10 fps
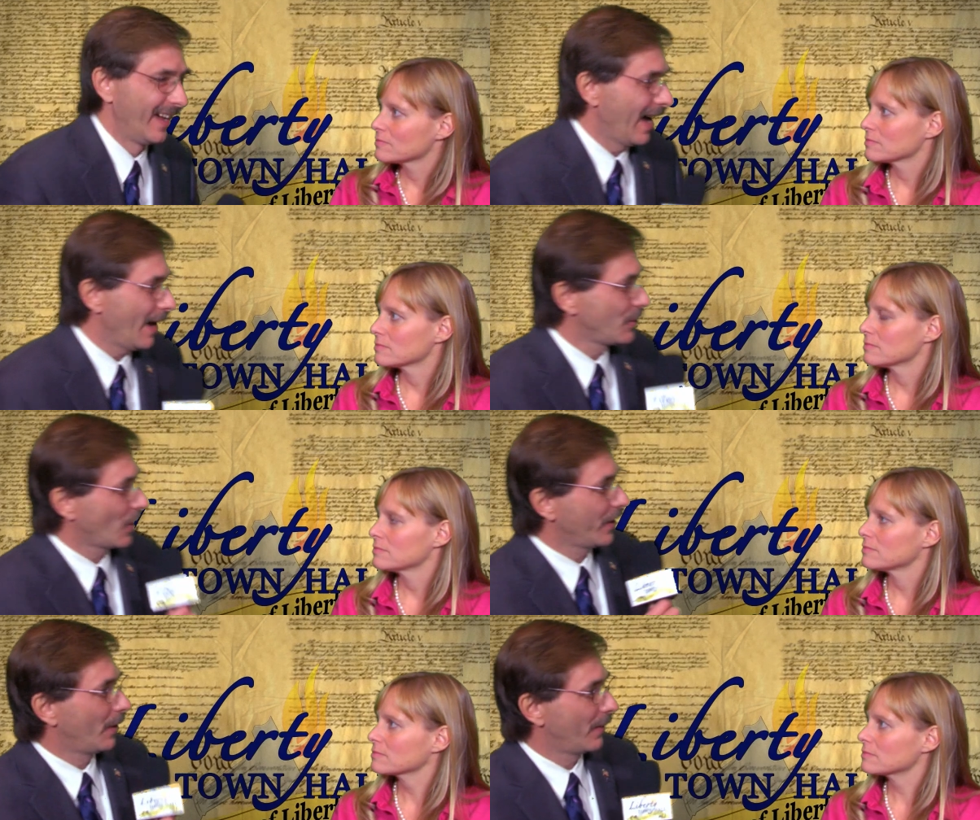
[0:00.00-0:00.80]
Speaker 1: I'm joined
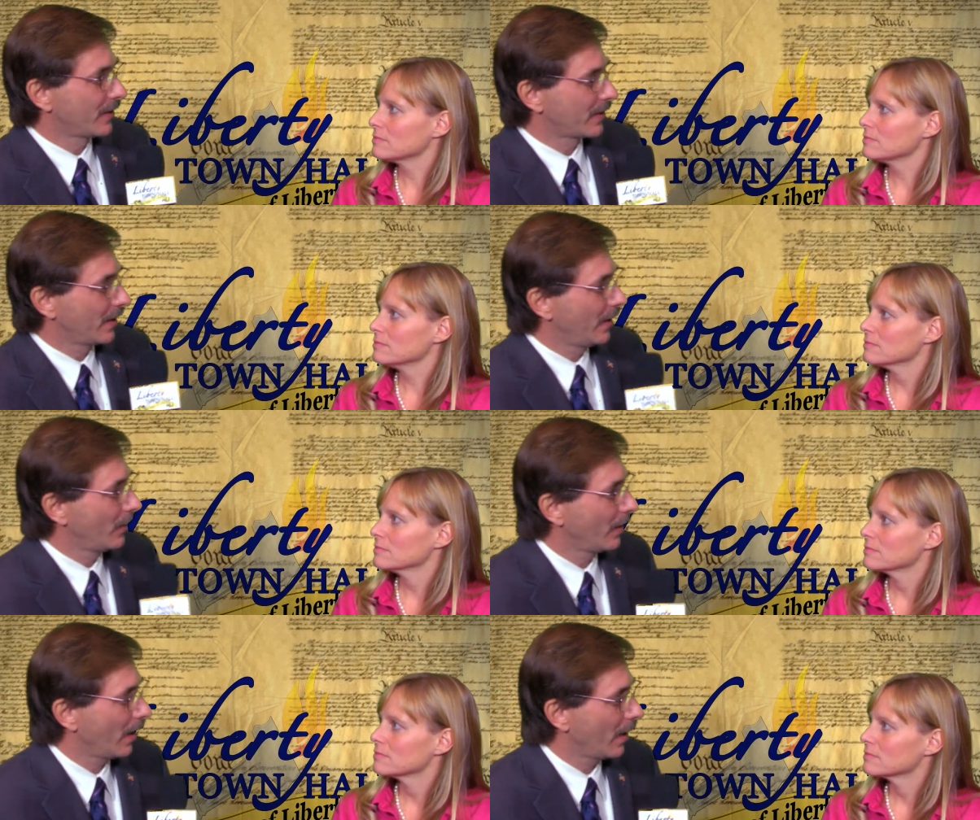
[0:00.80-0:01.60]
here by Cindy,
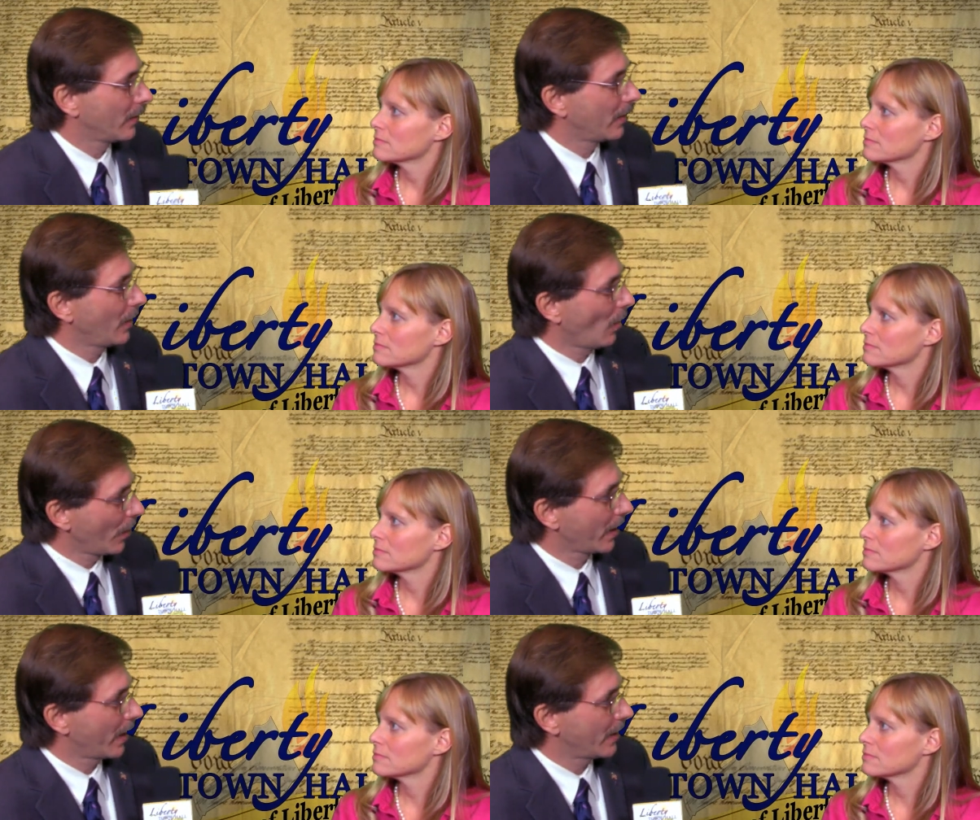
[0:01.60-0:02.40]
the
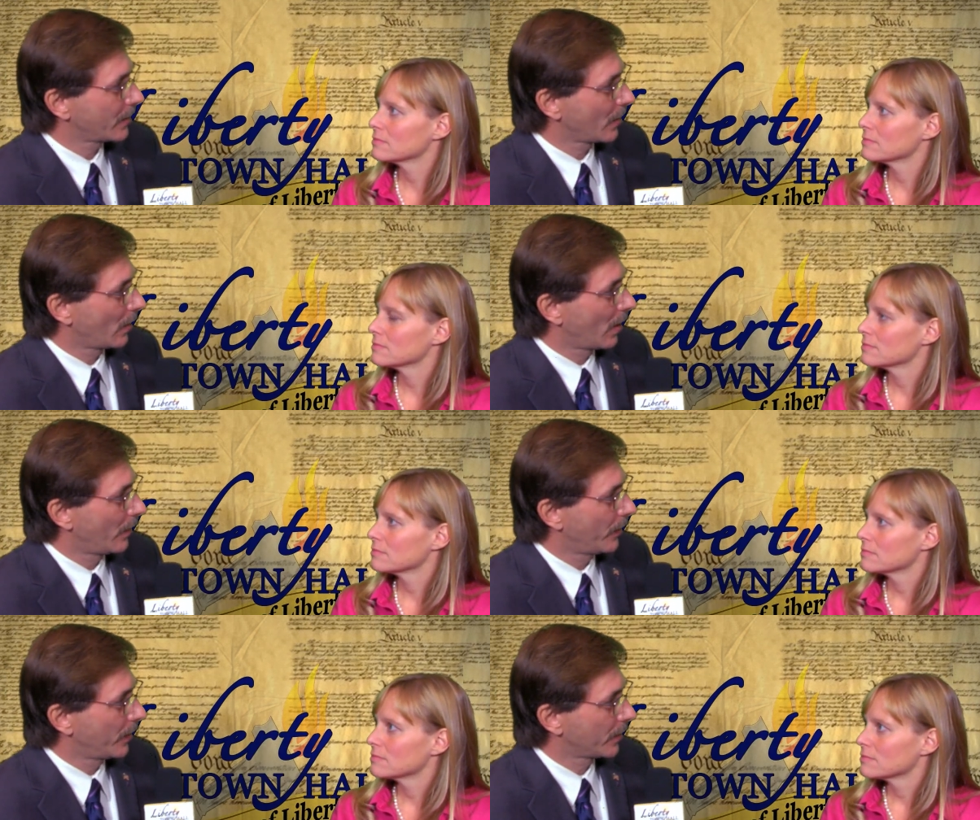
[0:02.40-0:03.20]
organizer
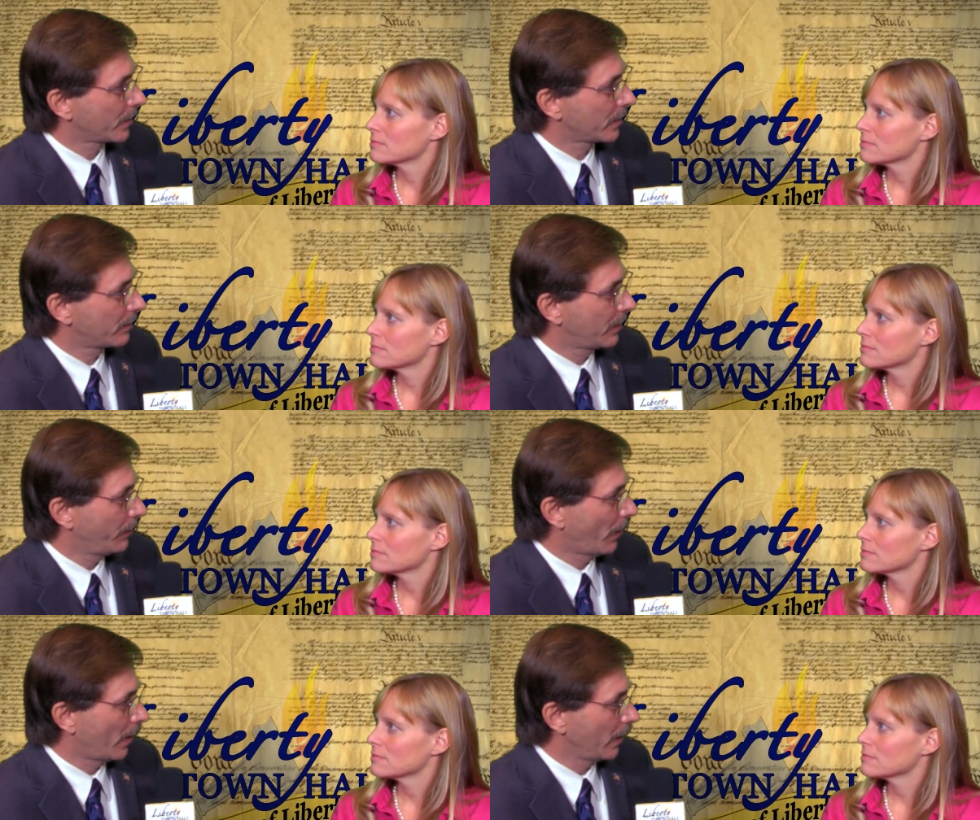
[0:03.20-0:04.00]
of this Tea
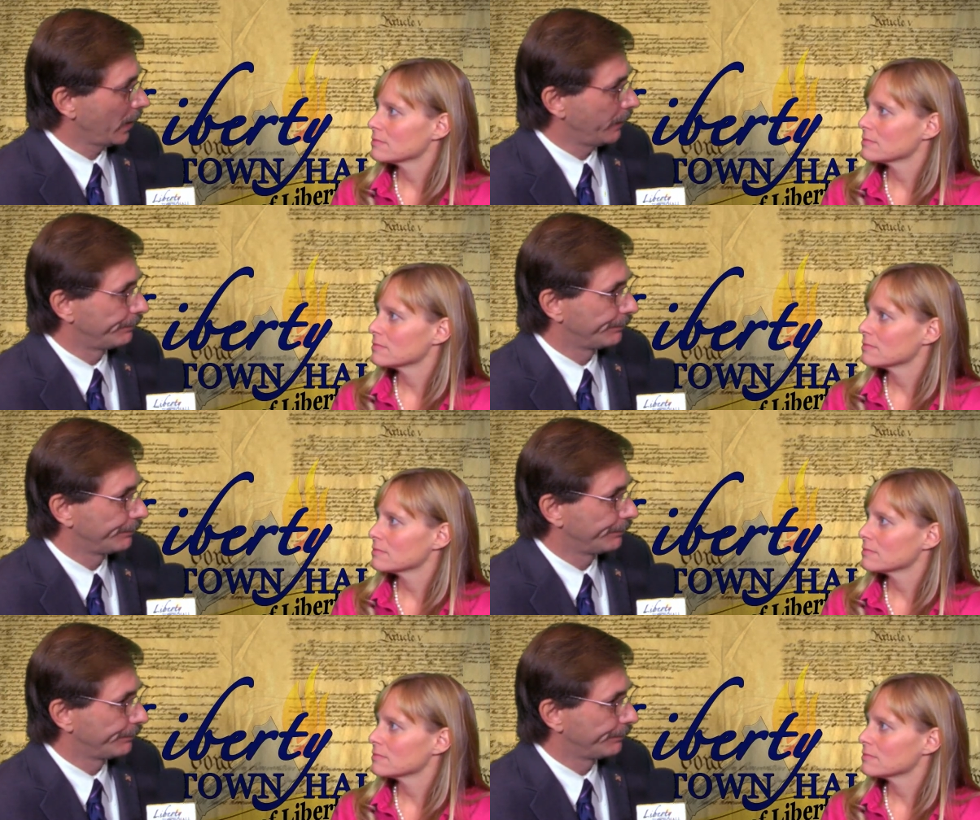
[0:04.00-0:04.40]
Party